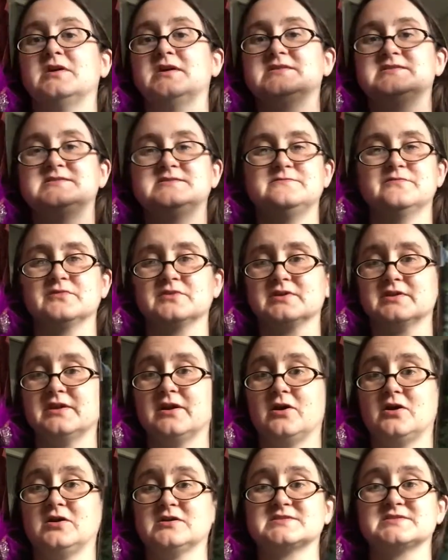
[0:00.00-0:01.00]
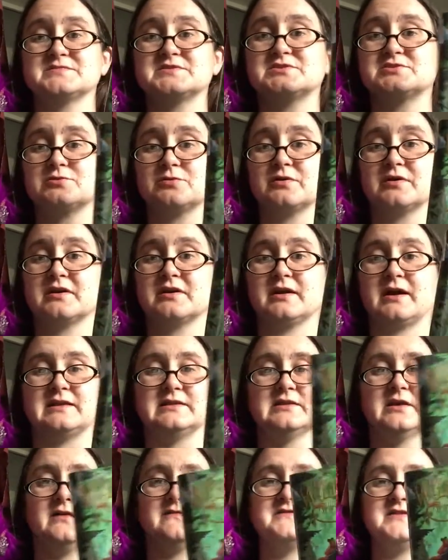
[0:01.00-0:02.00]
a really awesome story. I
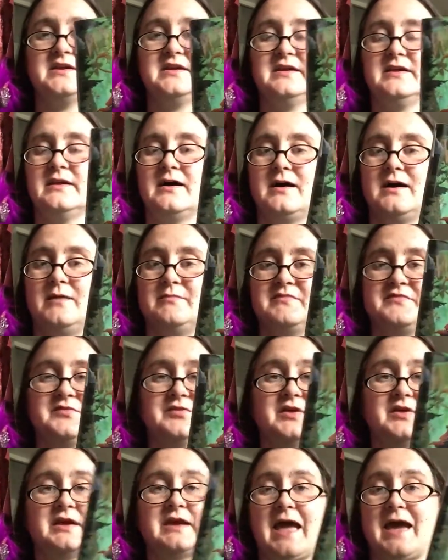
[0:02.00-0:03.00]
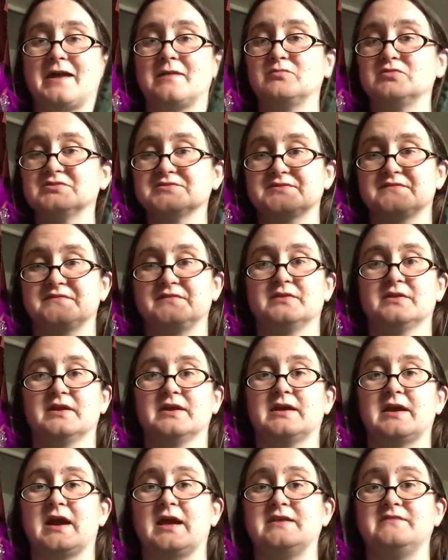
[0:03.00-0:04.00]
loved it. If you like animals, if you
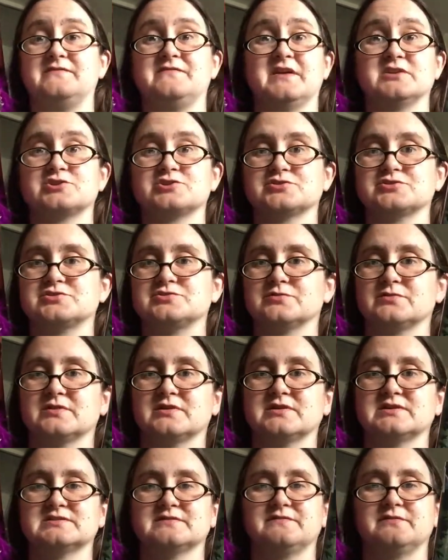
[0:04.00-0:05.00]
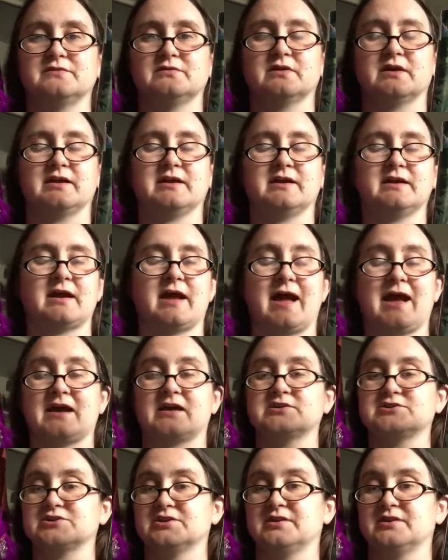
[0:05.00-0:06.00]
like adventure stories, if you like
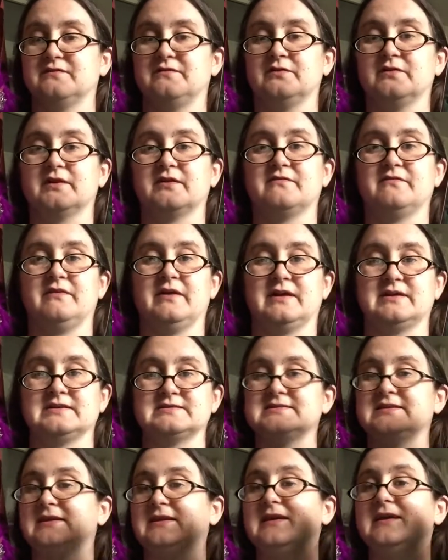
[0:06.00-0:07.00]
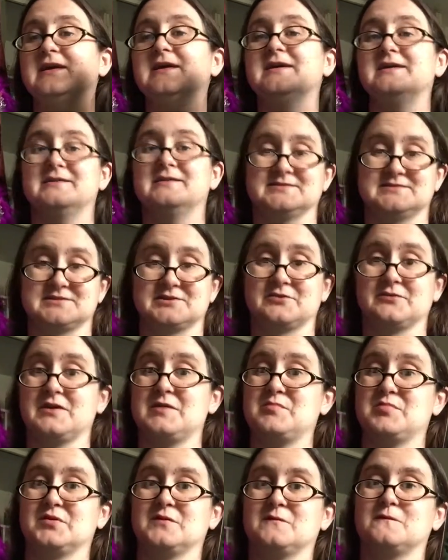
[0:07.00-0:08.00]
action, if you like fantasy, this is a great
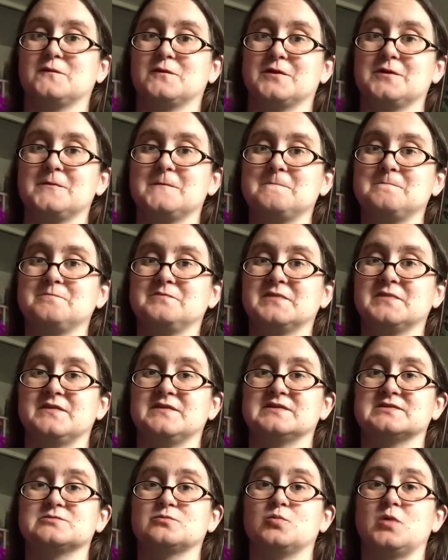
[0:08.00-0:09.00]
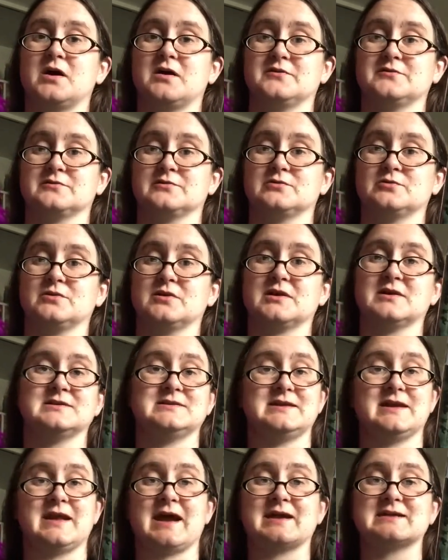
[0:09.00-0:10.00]
book for you. And this Wilderlore,
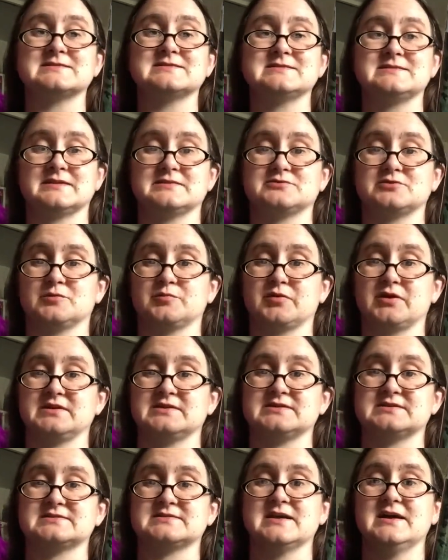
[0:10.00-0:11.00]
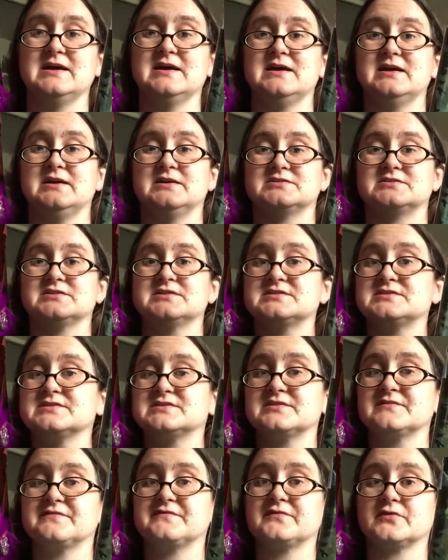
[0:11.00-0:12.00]
The Accidental Apprentice. So this is
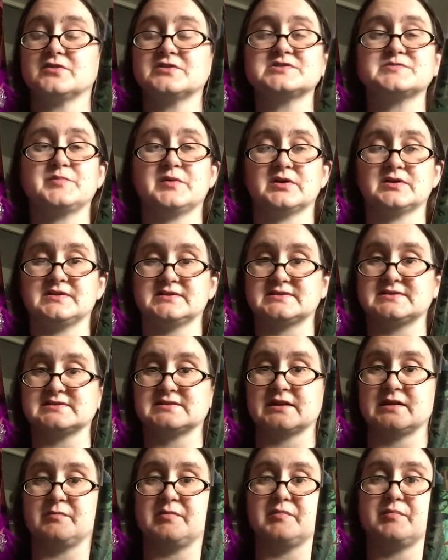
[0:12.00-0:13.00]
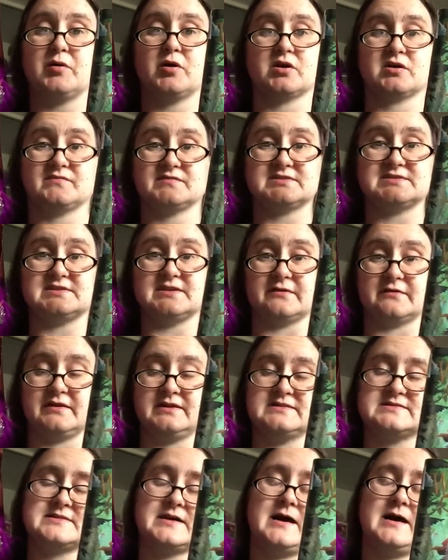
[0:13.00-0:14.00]
the first book. This is going to be part of a
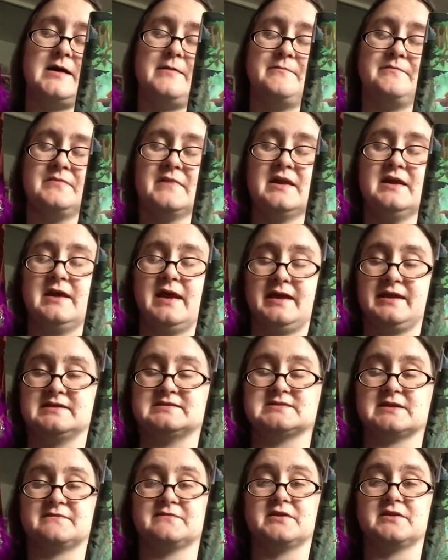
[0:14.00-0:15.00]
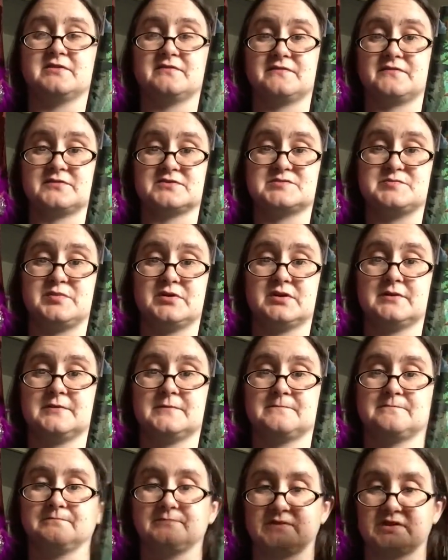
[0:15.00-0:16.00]
series, and it's definitely the first book,
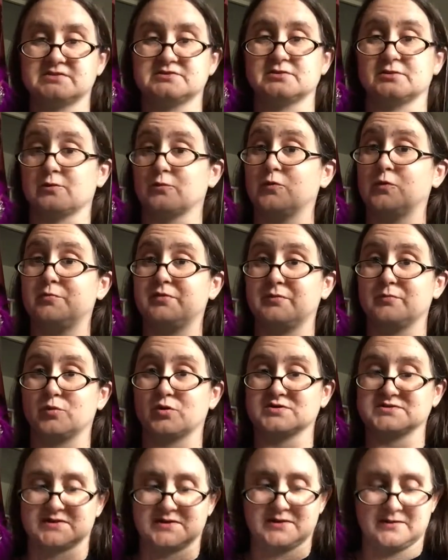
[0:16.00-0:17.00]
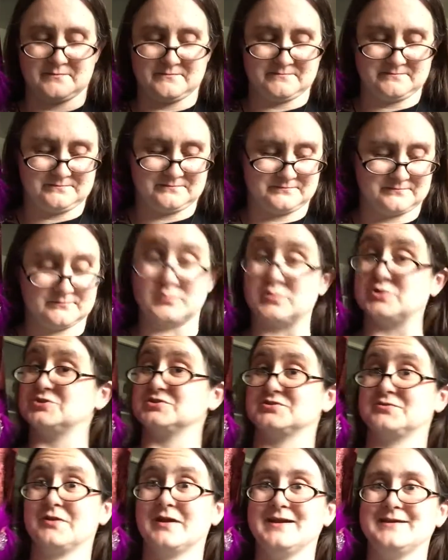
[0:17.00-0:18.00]
so there will be more to come, which is
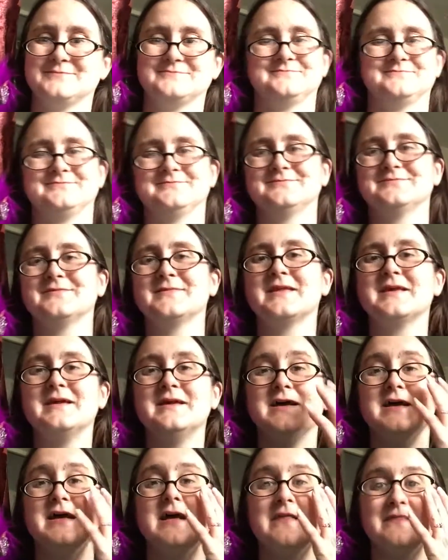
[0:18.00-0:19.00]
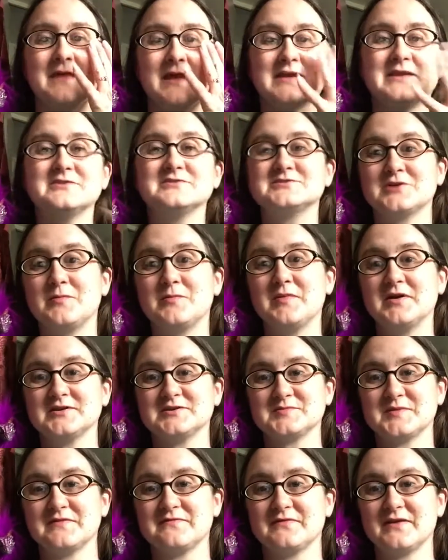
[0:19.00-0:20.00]
great. Thank you so much,
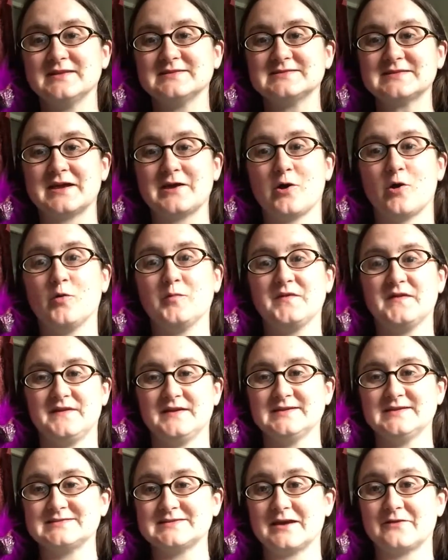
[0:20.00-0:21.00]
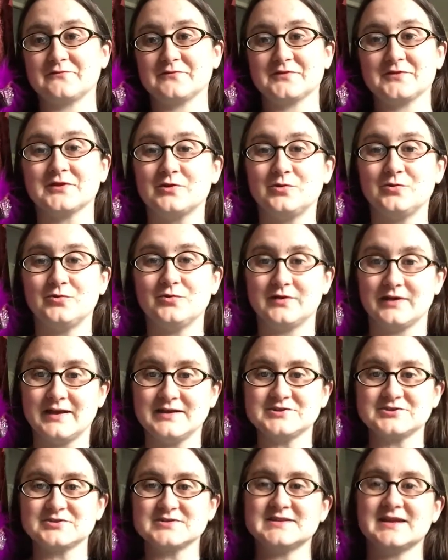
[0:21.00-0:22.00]
my friends. I hope that they sound really cool and
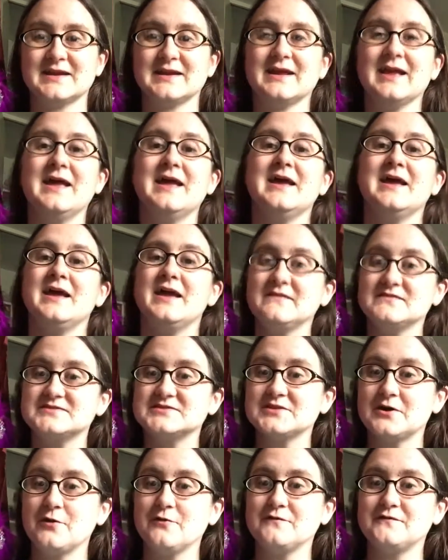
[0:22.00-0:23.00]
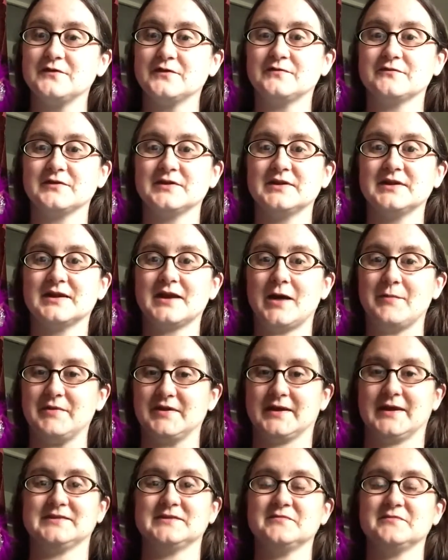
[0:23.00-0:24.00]
interesting. If so, feel free to come and
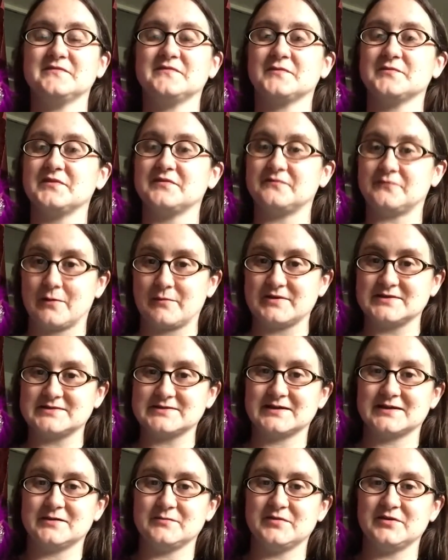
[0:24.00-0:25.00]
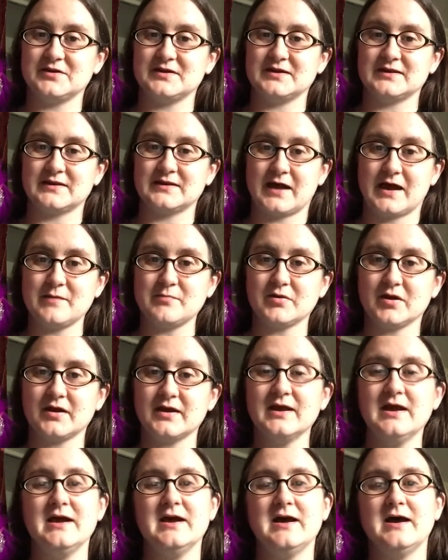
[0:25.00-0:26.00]
get them from the Farmington Community
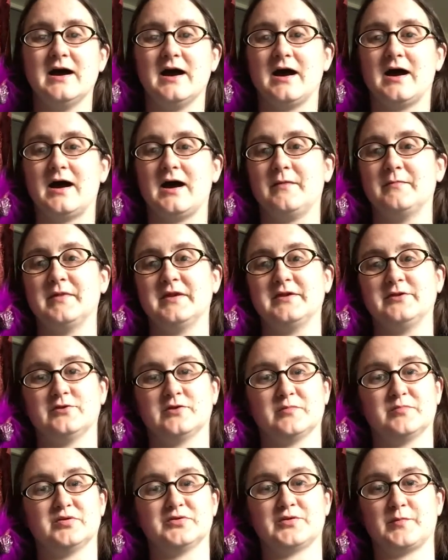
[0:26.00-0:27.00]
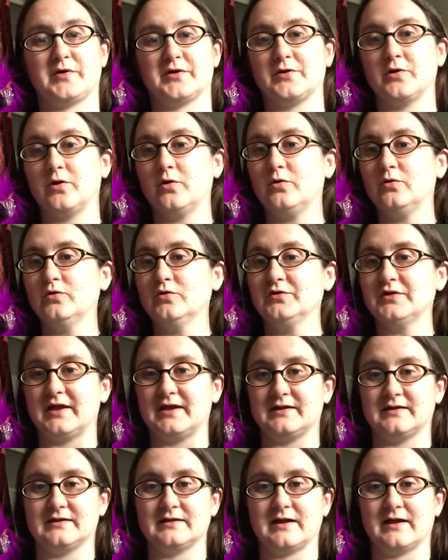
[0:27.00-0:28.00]
Library. You can put them on hold
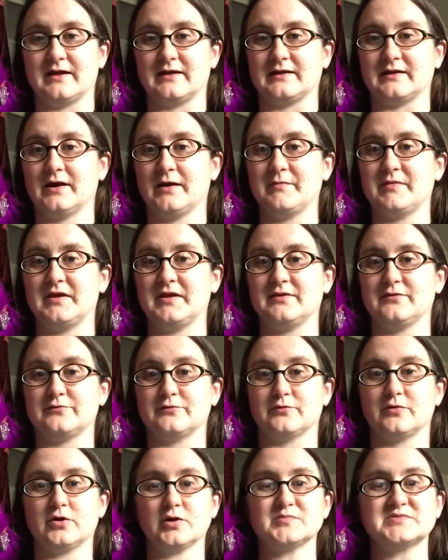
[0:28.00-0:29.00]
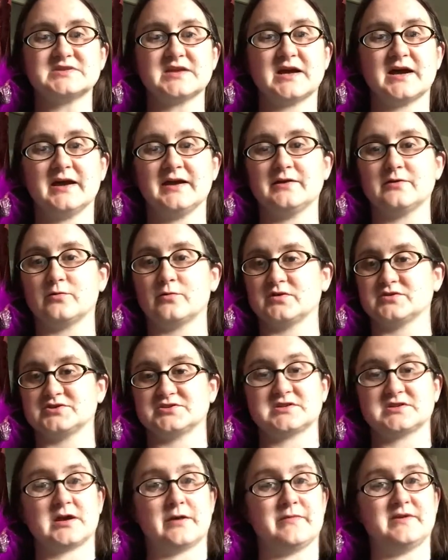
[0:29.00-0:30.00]
and come in through curbside, or
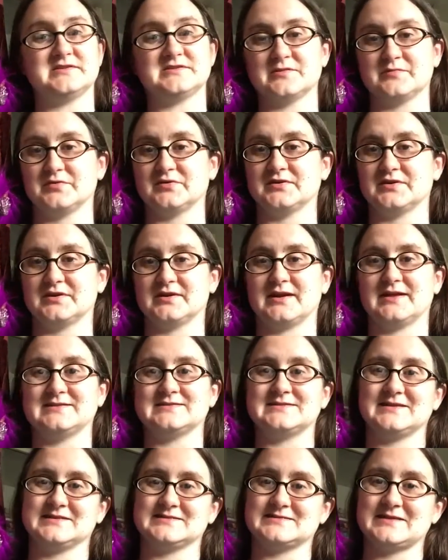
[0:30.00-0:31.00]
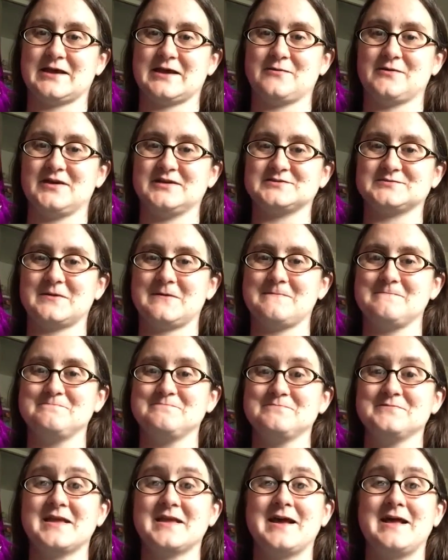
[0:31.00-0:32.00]
just come into the building and see us that way as well.
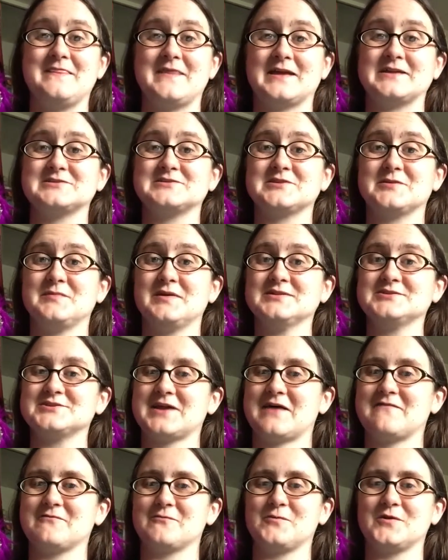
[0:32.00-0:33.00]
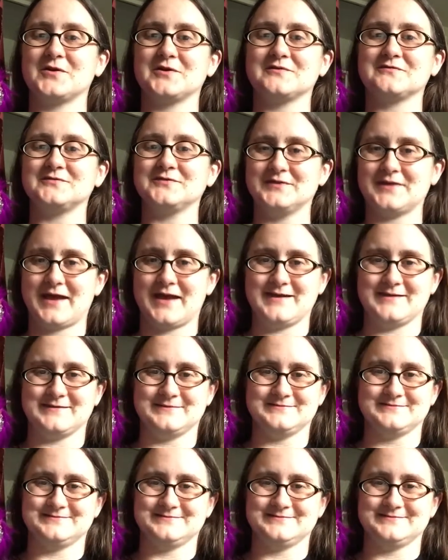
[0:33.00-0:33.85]
Thanks so much, and have a wonderful day.